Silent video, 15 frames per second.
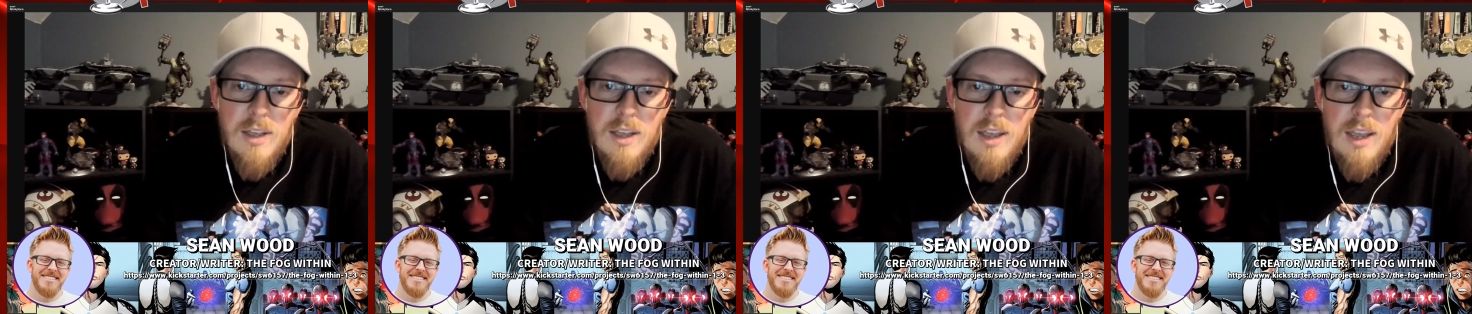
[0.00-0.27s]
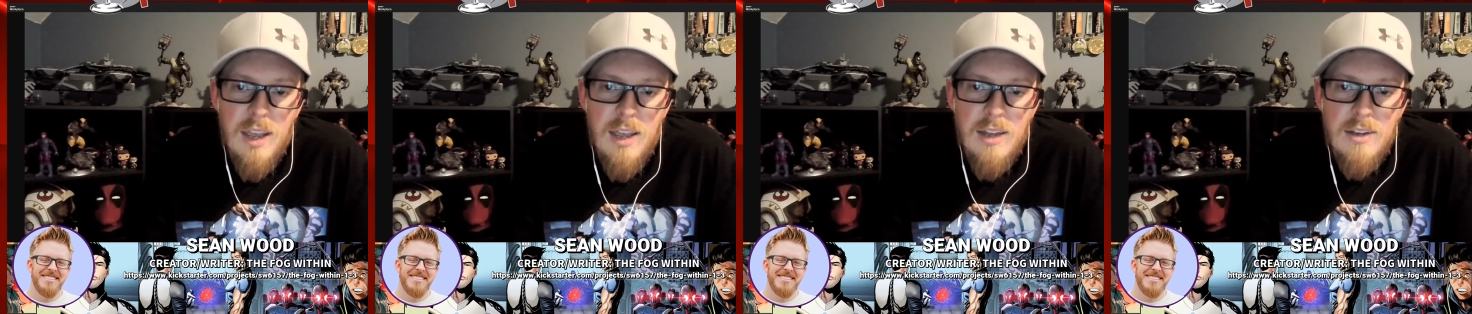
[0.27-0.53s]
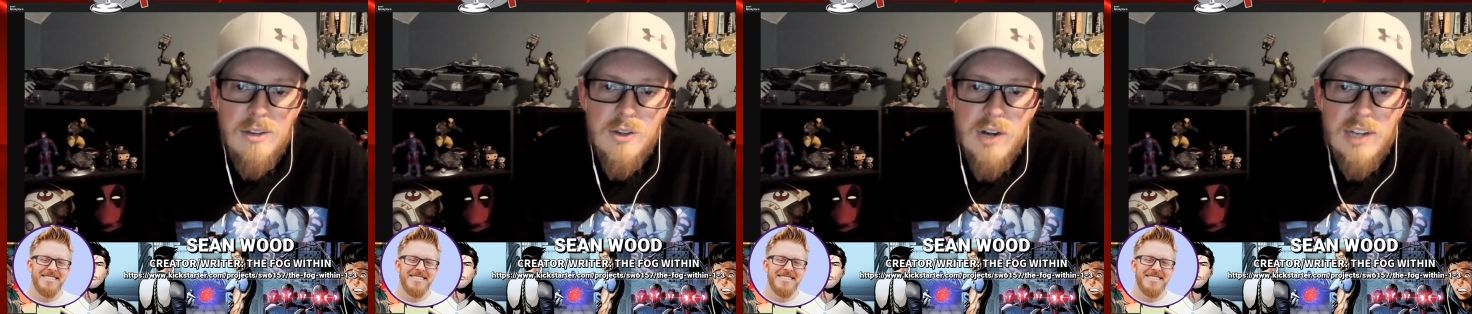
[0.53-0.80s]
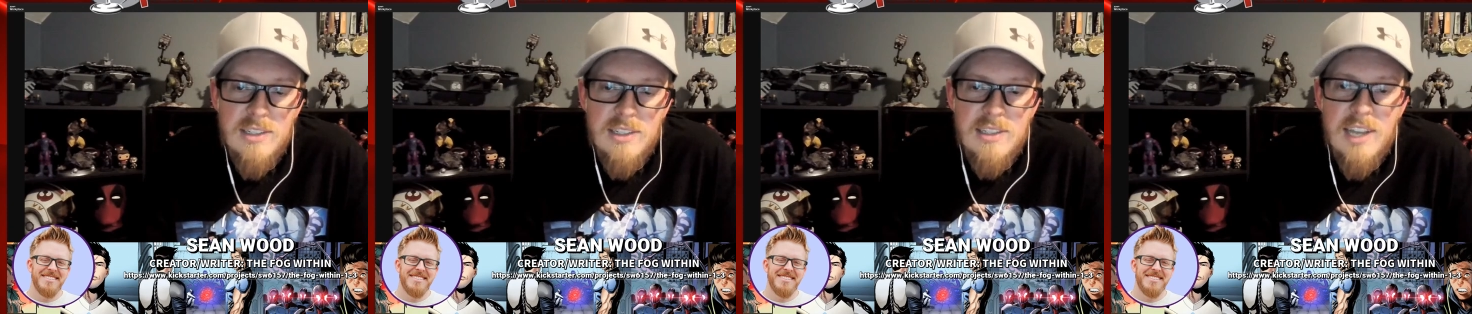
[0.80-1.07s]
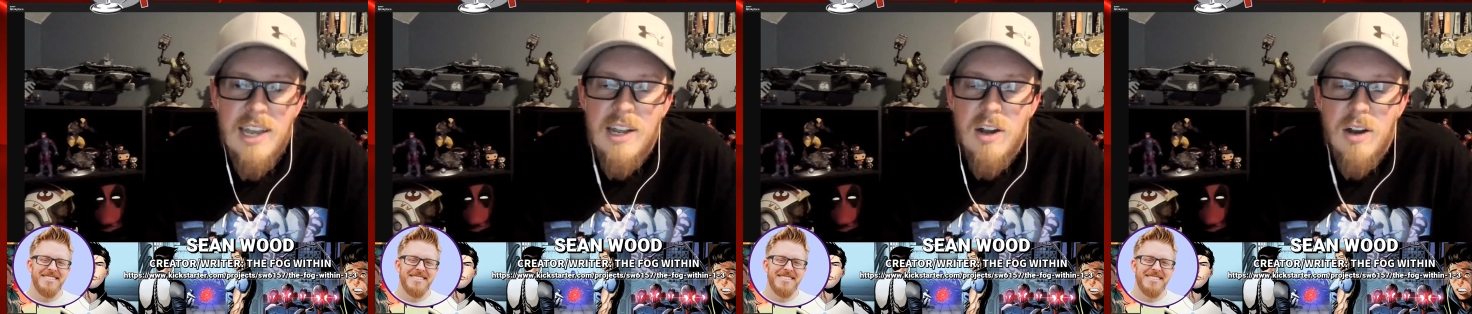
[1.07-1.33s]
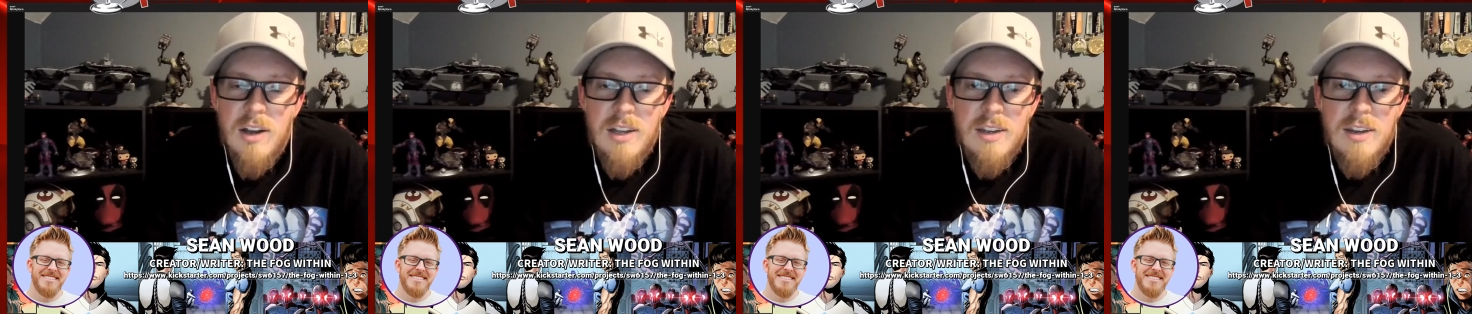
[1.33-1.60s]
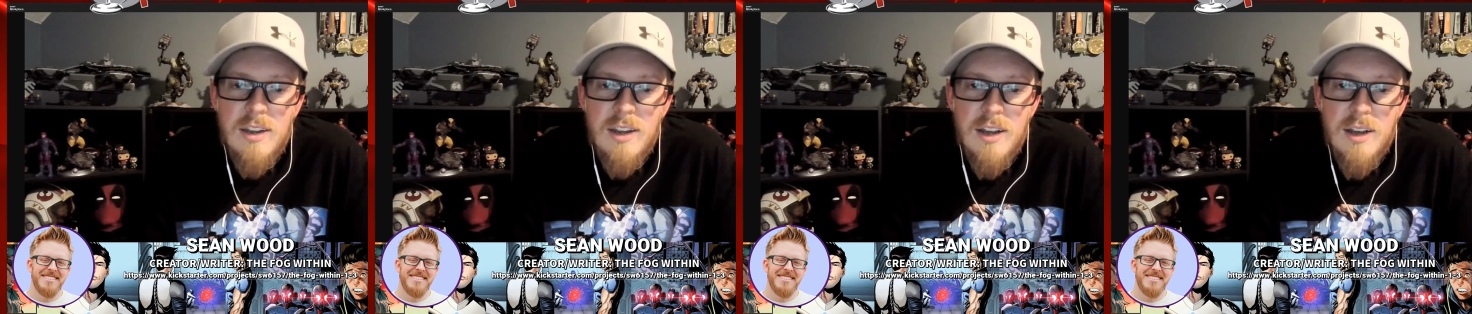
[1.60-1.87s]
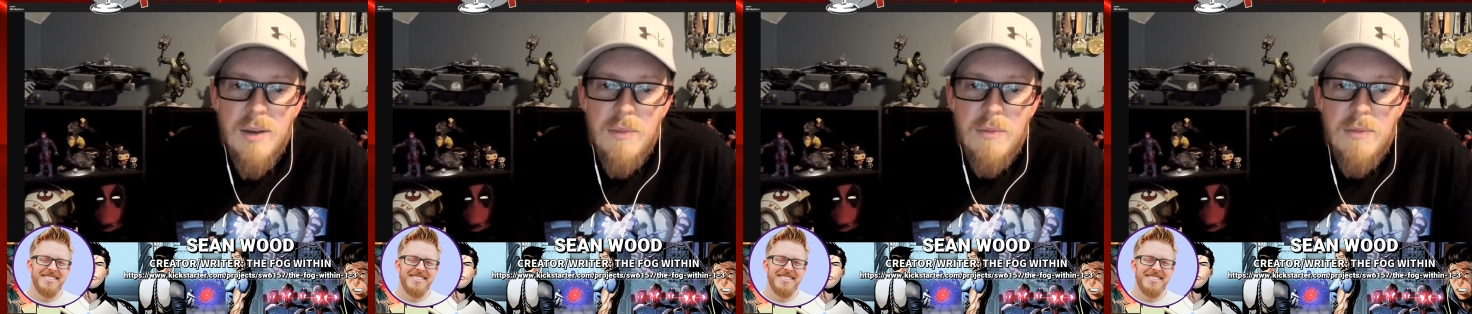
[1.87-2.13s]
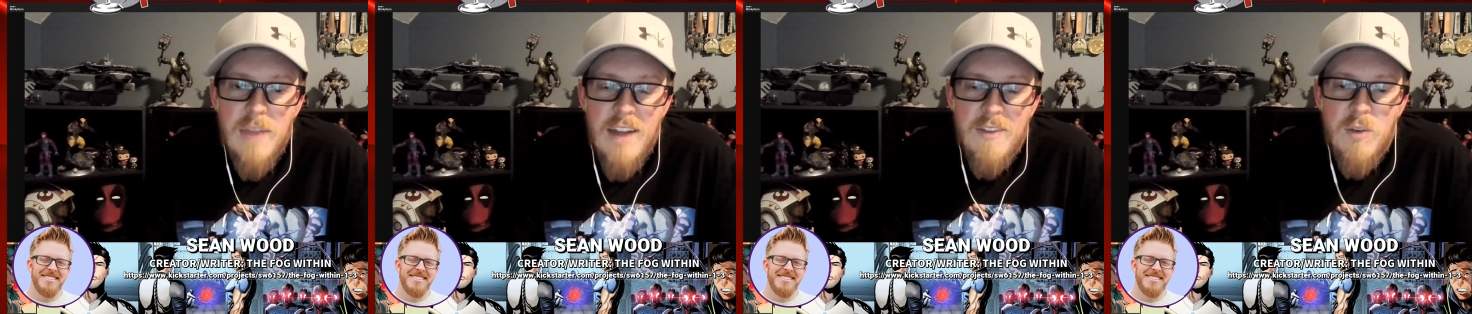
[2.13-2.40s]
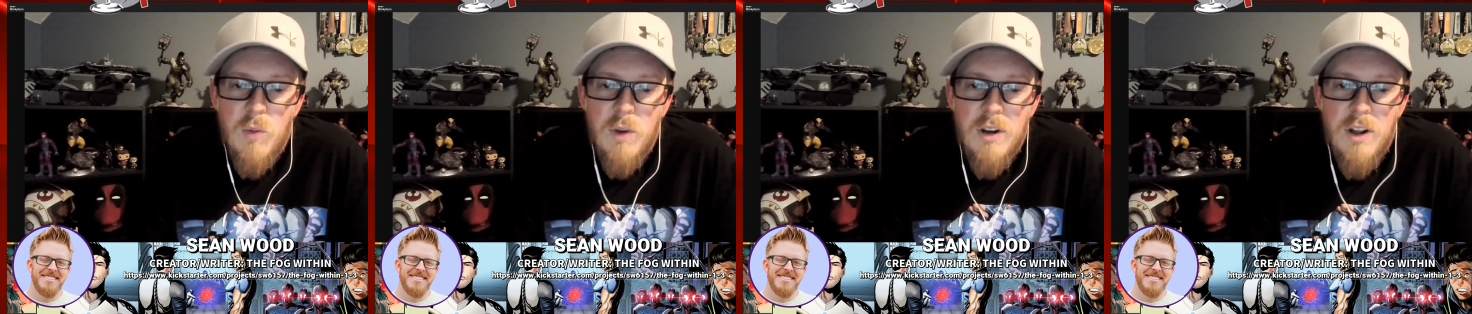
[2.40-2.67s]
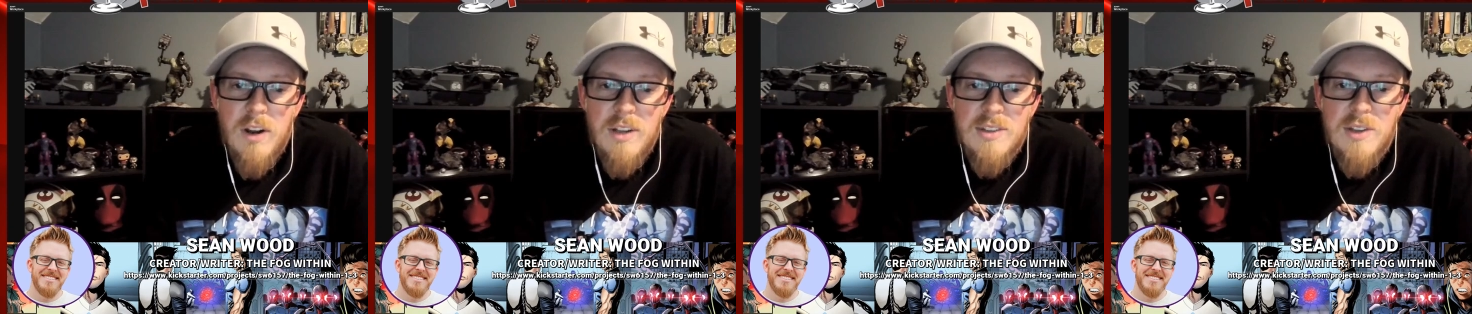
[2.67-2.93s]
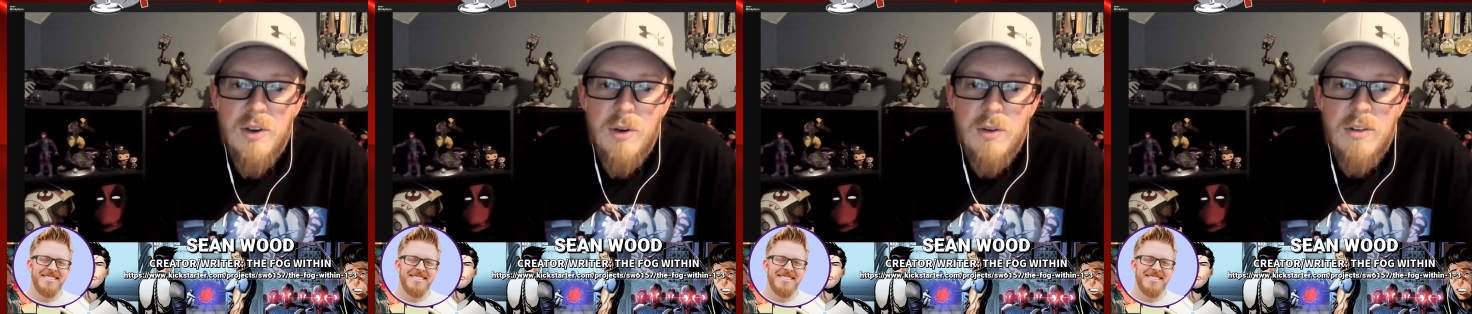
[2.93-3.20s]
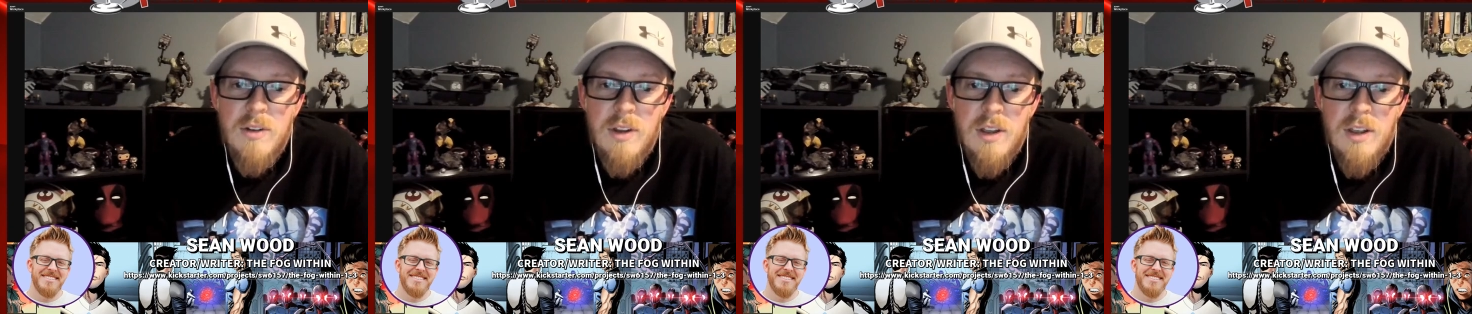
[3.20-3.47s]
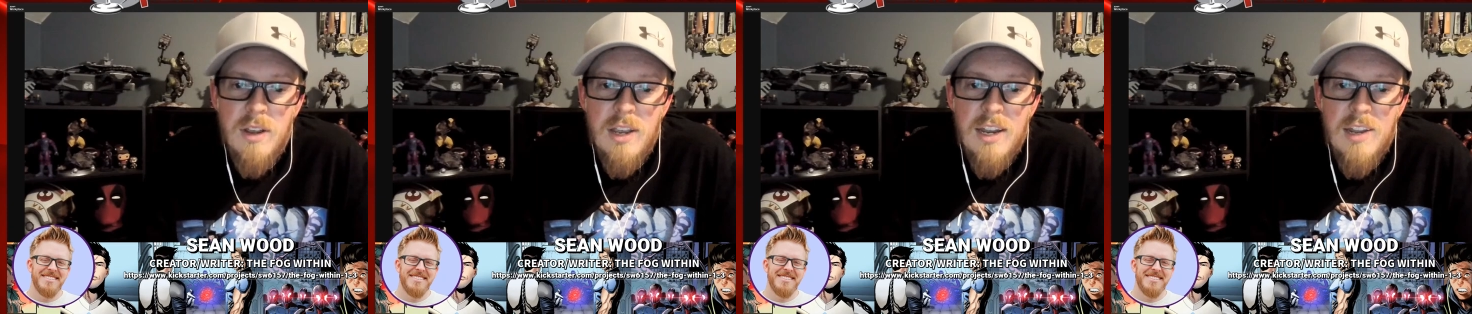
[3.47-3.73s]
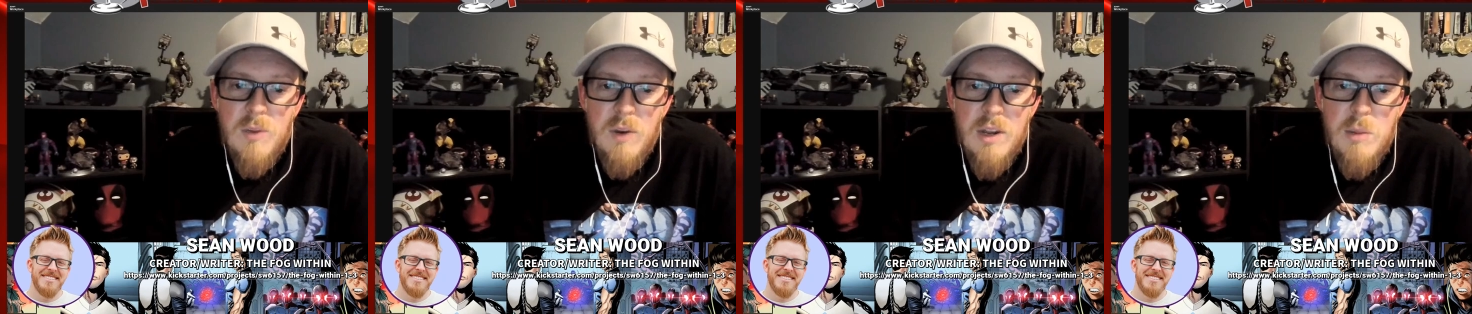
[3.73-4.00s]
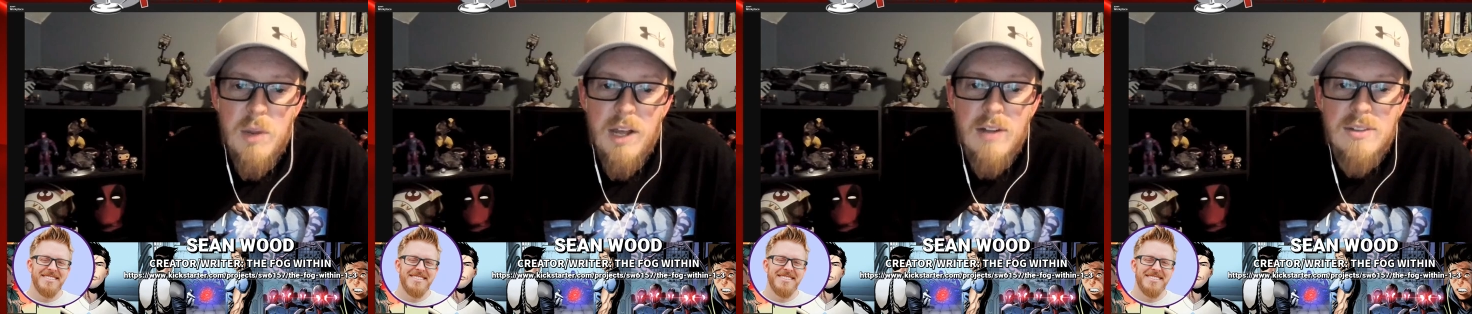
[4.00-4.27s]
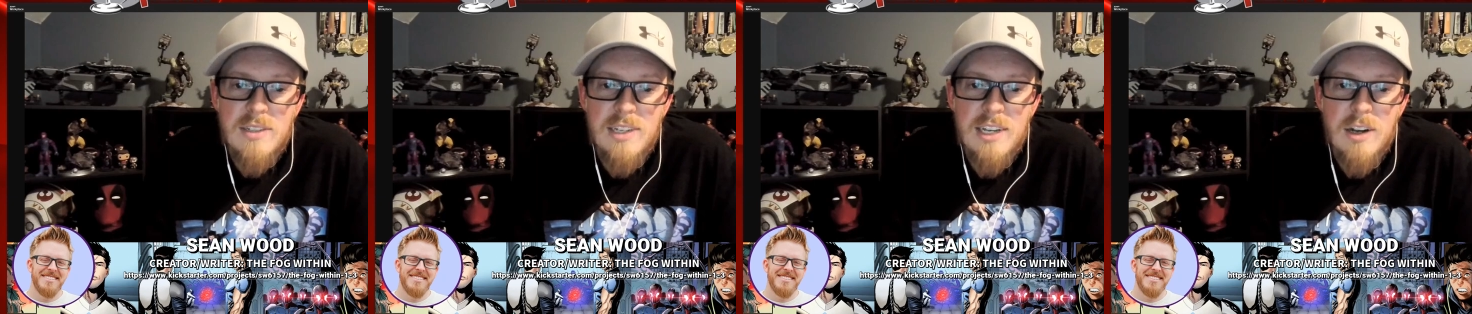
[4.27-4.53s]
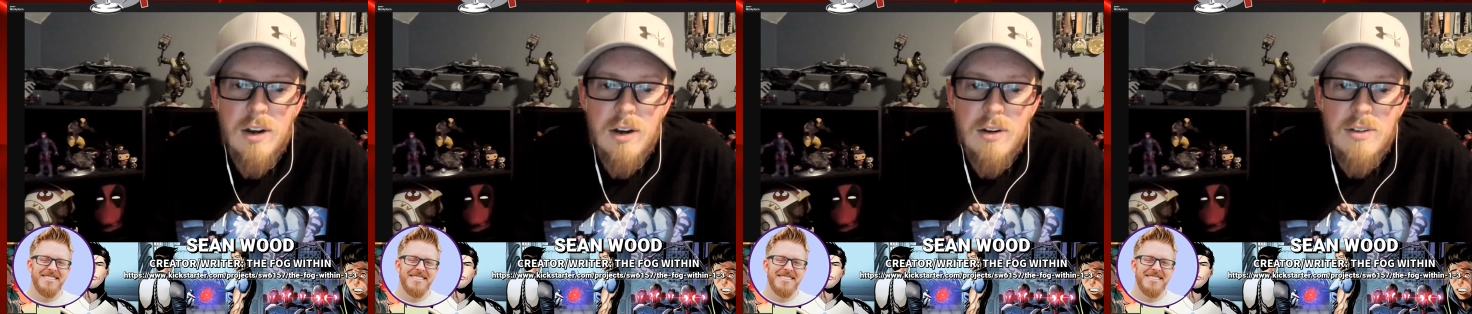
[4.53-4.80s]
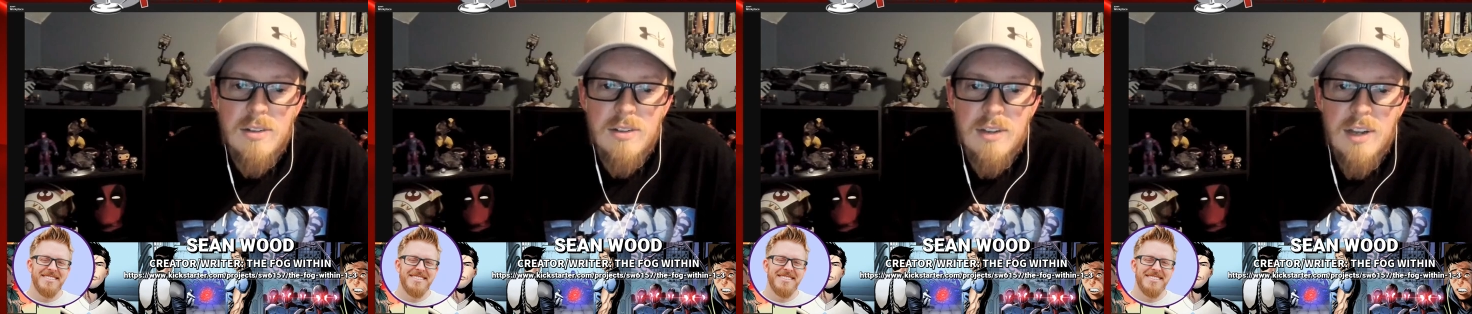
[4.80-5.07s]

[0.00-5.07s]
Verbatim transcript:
Speaker 1: and tries to take on everyone on his own. He doesn't want anybody else to get hurt.